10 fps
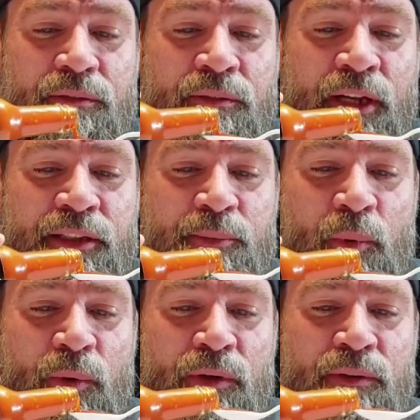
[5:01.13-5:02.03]
Nice
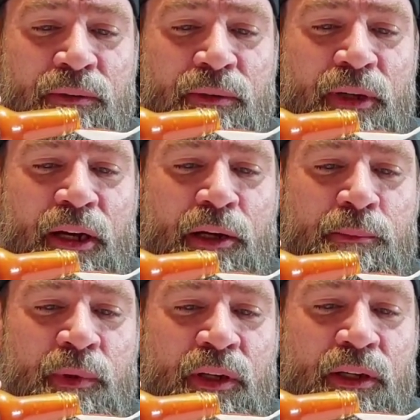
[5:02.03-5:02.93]
pour,
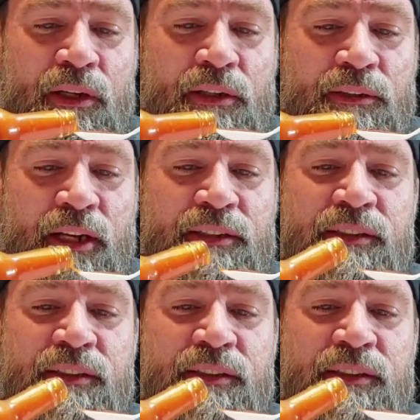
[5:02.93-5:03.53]
um, nice